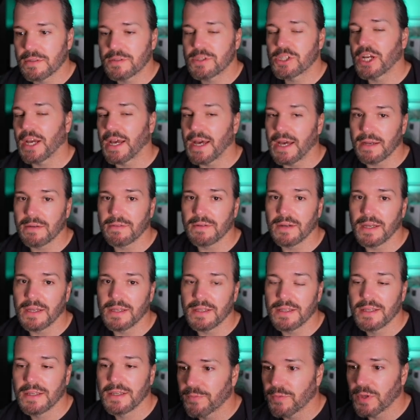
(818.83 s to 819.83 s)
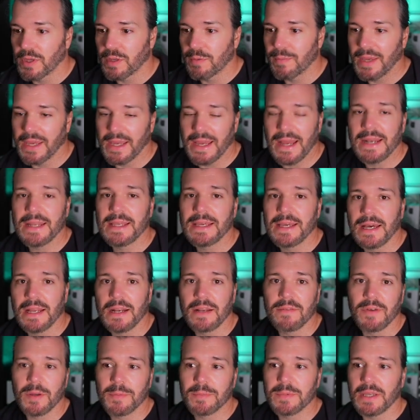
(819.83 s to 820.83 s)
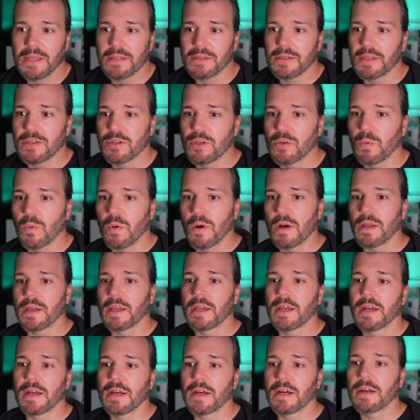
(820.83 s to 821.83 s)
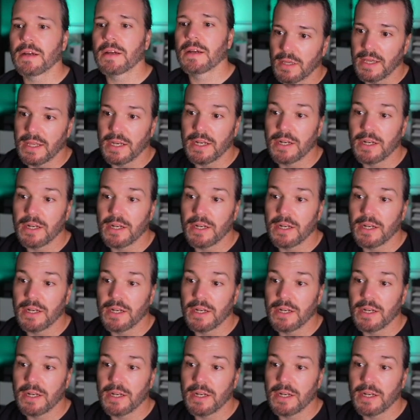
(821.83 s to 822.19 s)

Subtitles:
chat, right? We can make any kind of update that you want here,